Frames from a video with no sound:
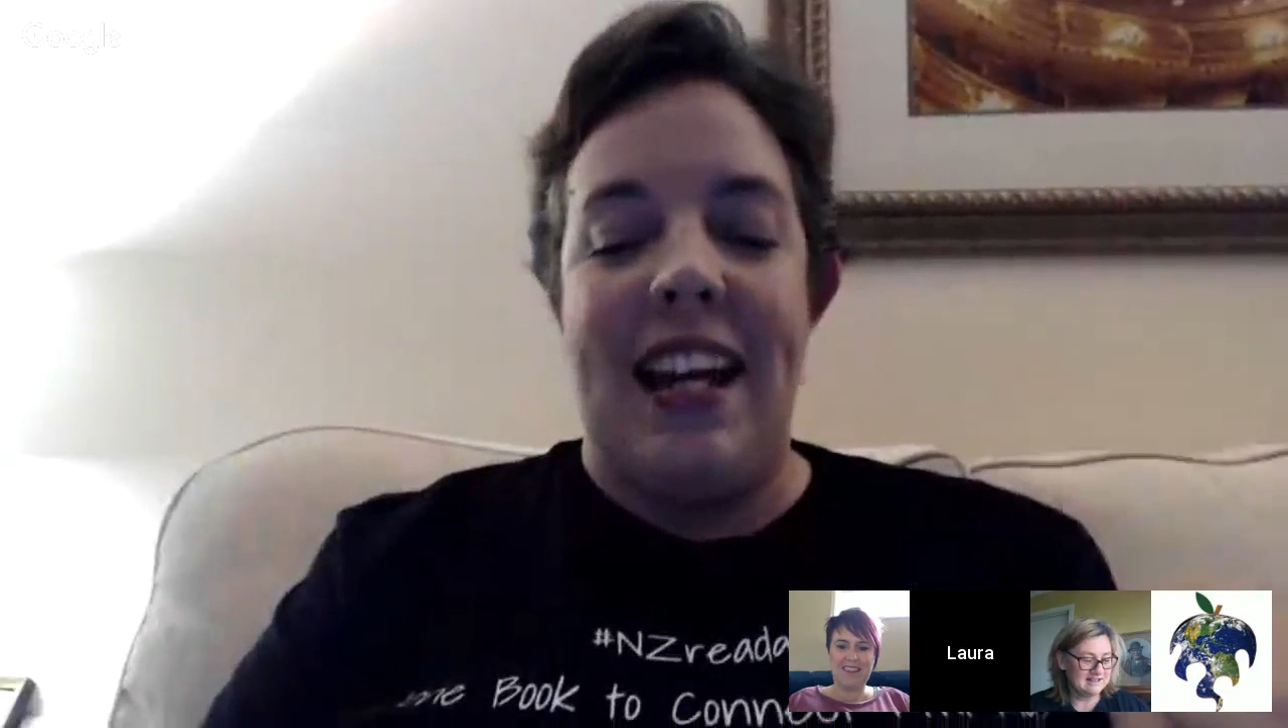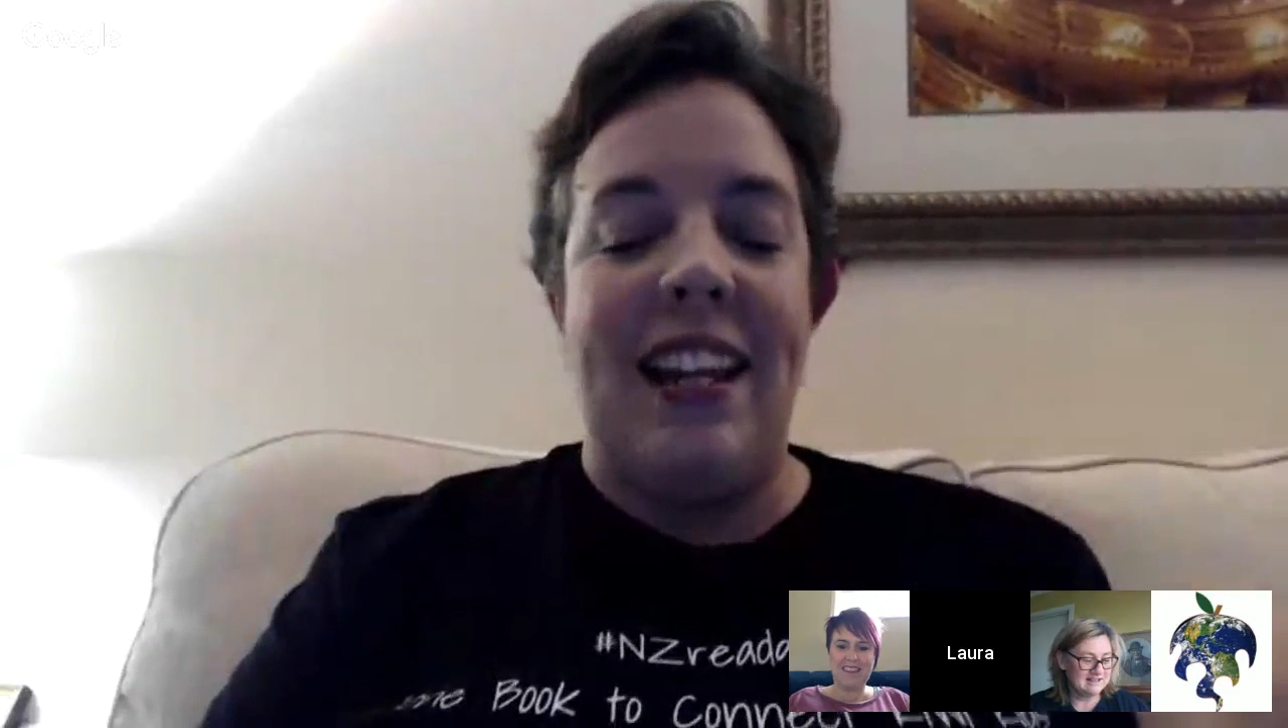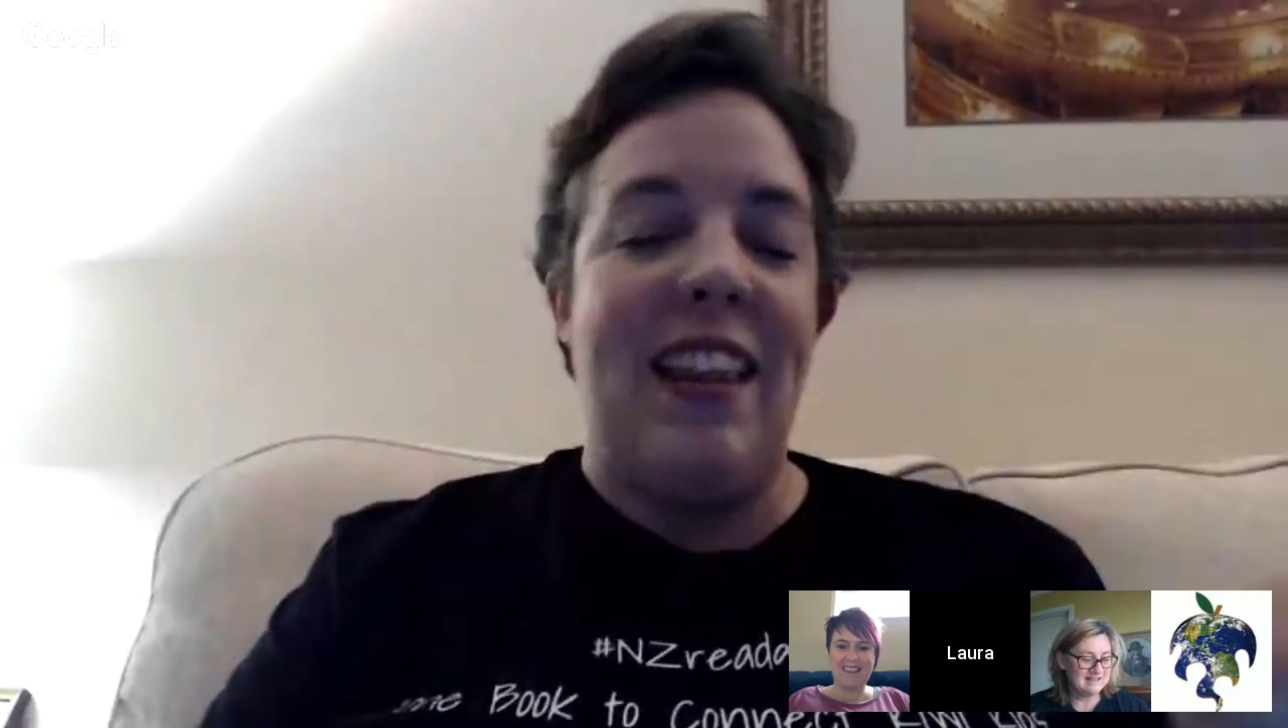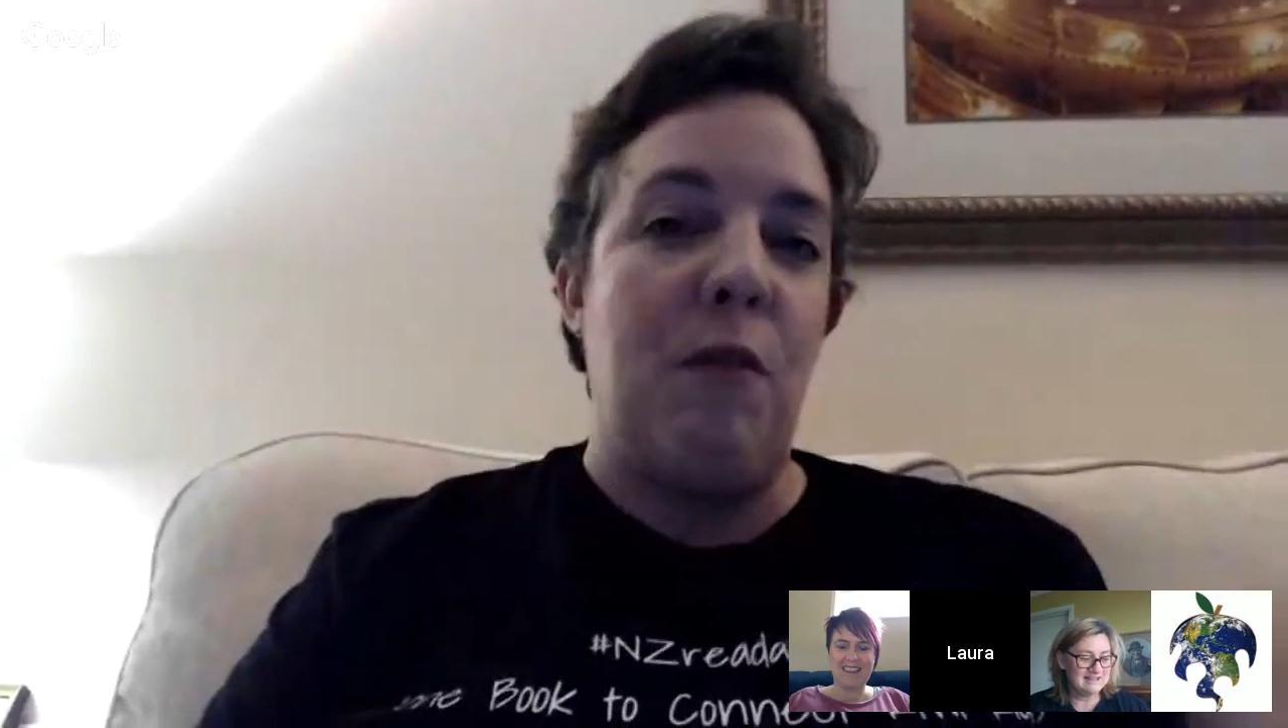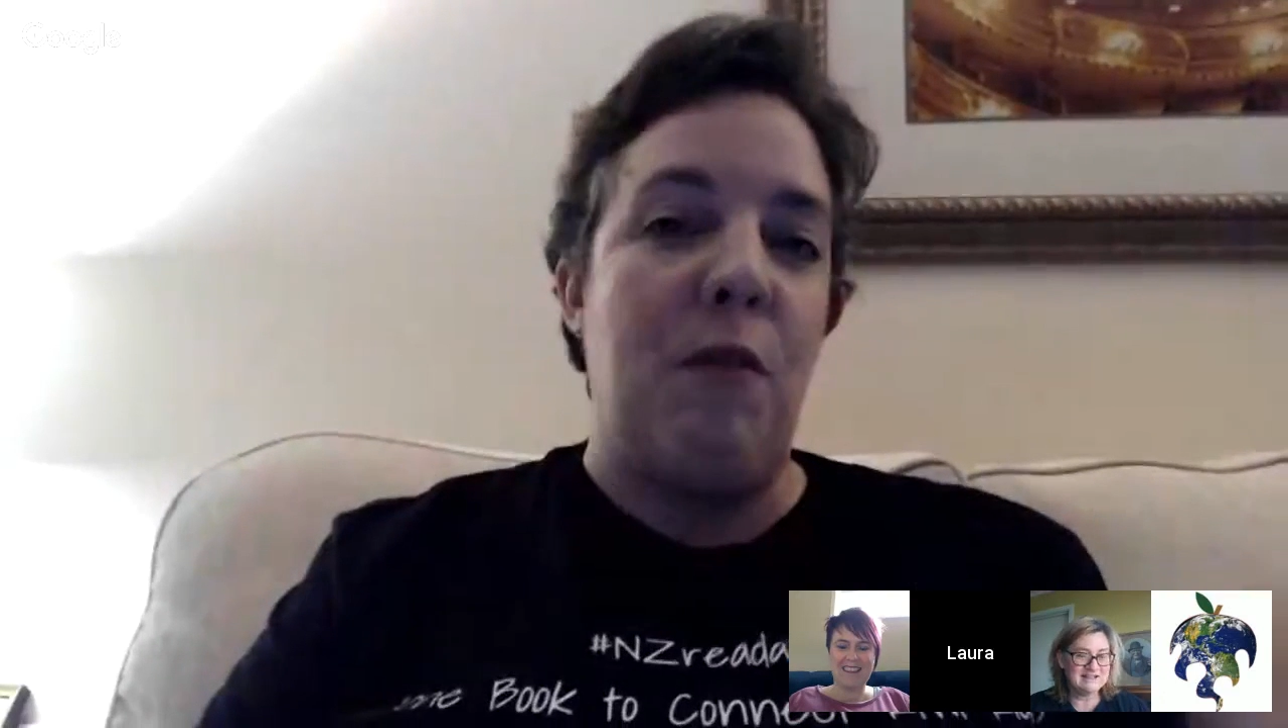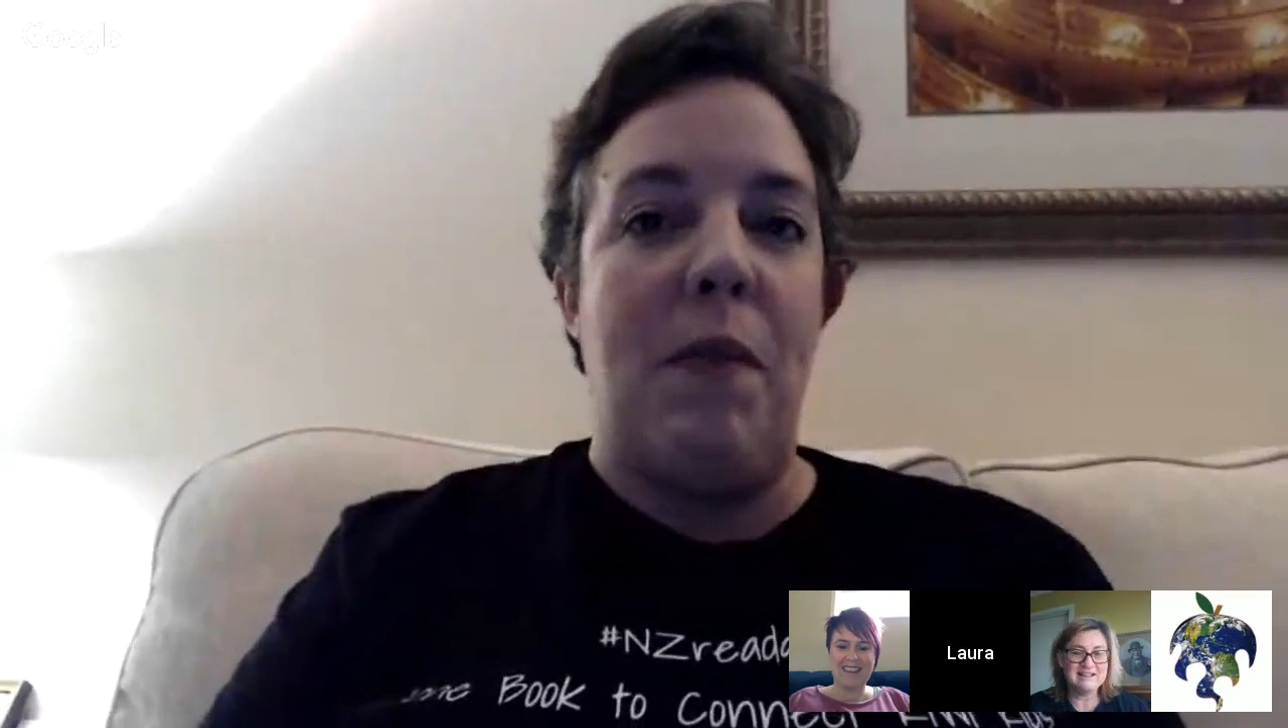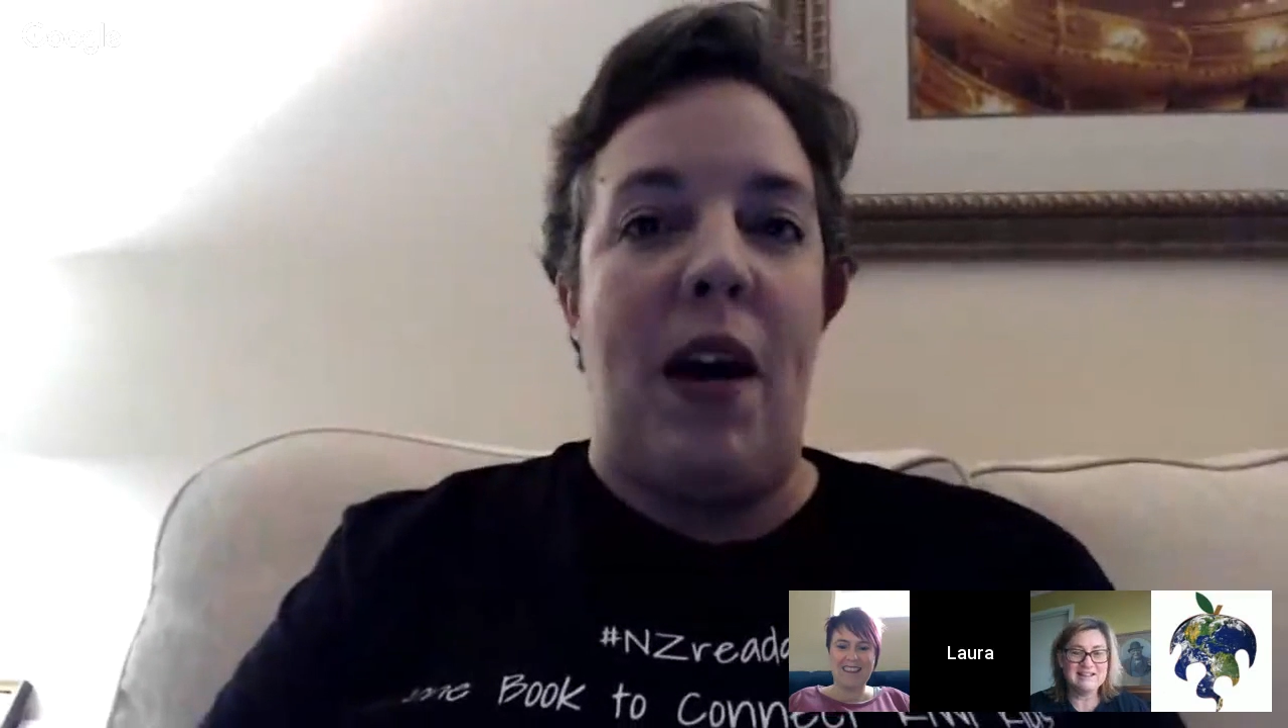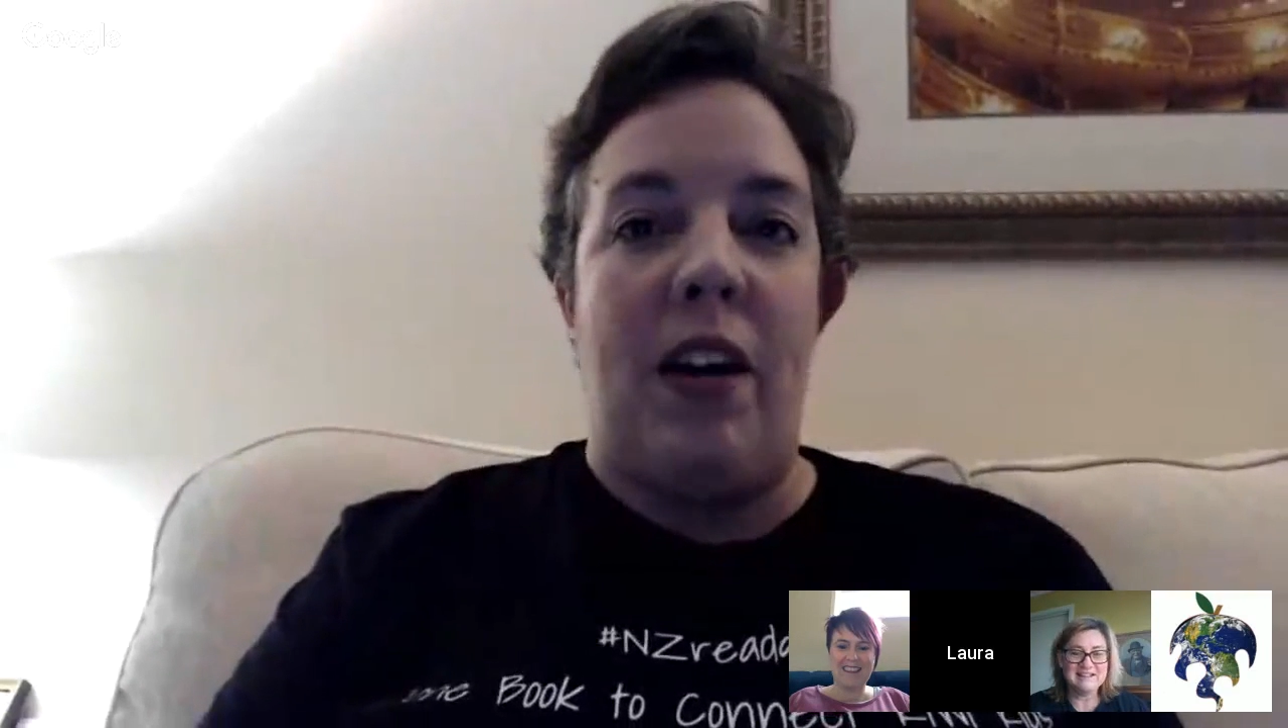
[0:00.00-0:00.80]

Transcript: would be better.